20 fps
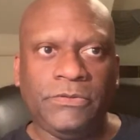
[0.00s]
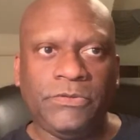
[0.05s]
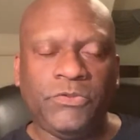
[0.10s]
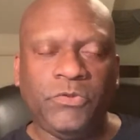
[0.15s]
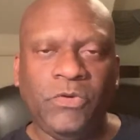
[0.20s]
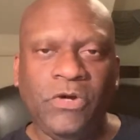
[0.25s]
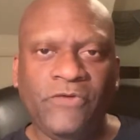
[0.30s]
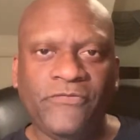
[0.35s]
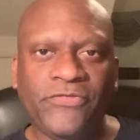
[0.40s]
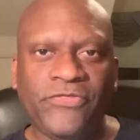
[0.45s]

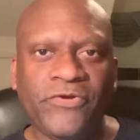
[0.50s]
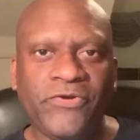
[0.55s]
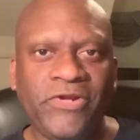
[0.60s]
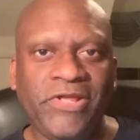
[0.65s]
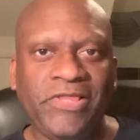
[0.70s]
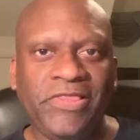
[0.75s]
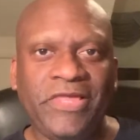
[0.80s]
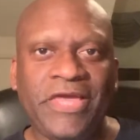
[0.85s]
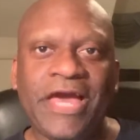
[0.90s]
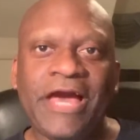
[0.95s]

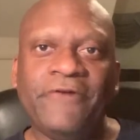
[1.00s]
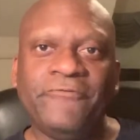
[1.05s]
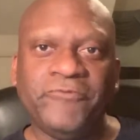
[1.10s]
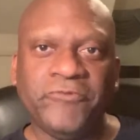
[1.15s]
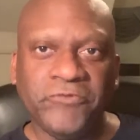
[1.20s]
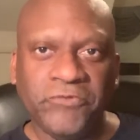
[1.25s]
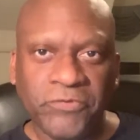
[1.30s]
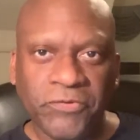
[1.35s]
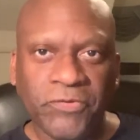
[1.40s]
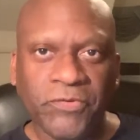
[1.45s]
12.30 in the
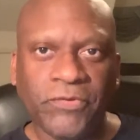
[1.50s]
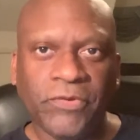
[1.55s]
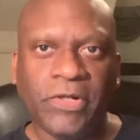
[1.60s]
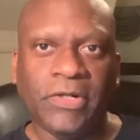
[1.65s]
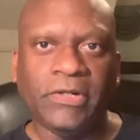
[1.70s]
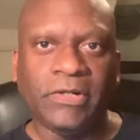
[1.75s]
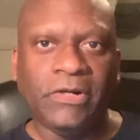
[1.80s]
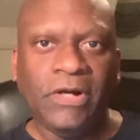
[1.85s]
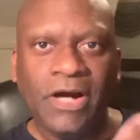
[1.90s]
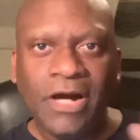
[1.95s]
afternoon
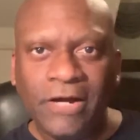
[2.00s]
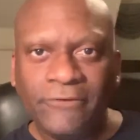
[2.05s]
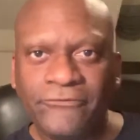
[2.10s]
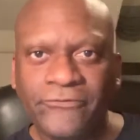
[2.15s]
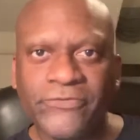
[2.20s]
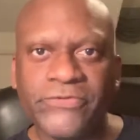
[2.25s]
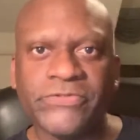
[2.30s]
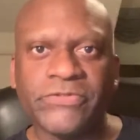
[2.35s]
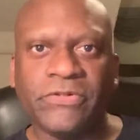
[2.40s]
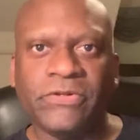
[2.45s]
on a
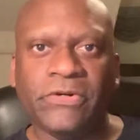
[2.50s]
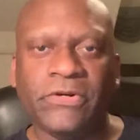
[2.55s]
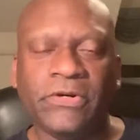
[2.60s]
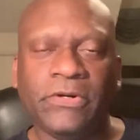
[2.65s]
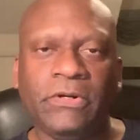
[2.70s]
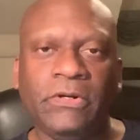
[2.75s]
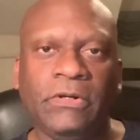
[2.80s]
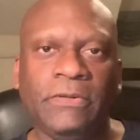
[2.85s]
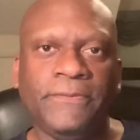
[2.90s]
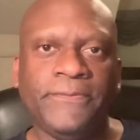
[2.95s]
conference
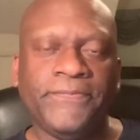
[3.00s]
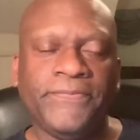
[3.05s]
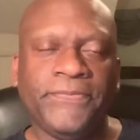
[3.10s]
call,